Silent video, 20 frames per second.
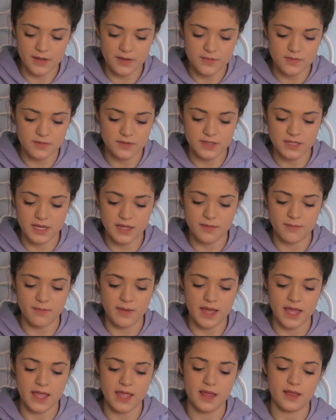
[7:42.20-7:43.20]
gonna use
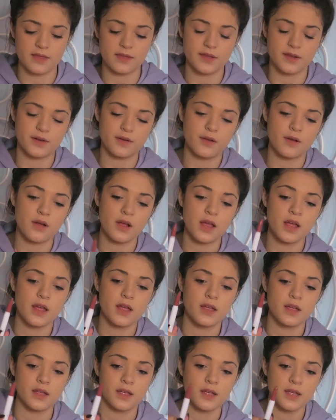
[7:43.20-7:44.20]
my little
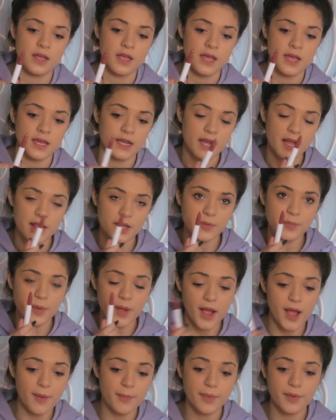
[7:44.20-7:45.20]

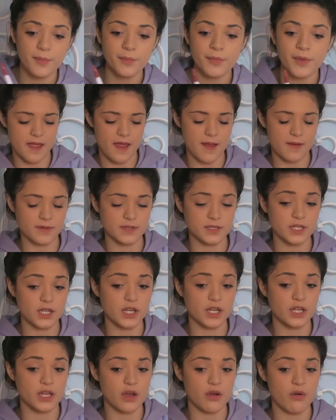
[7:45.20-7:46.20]
ColourPop. I'm just
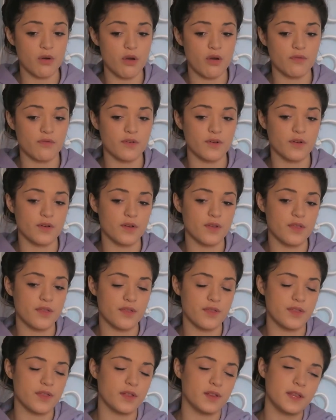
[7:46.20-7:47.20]
gonna go over
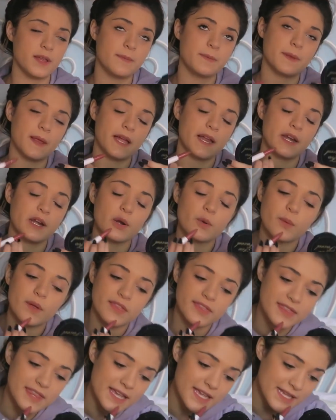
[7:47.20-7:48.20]
the lip liner
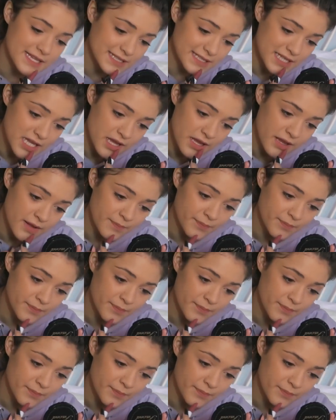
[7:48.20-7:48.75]
with this.